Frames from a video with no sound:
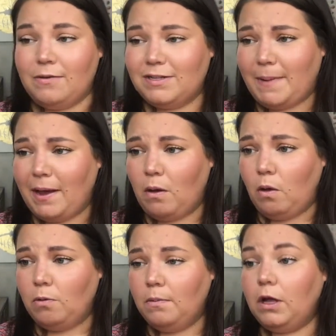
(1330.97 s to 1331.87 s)
It's by
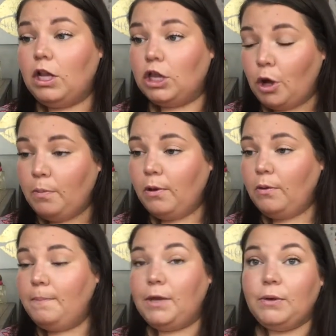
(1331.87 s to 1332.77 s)
Gold
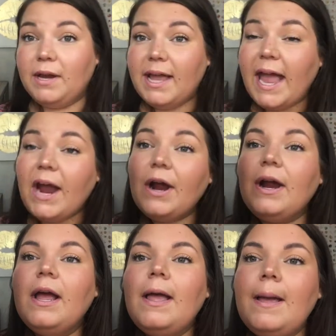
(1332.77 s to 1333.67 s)
Global Beauty Care,
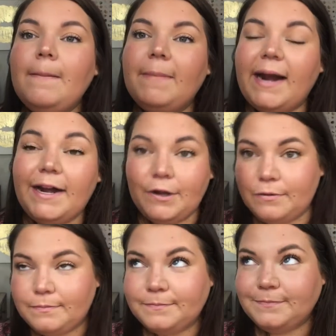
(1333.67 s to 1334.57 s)
but I know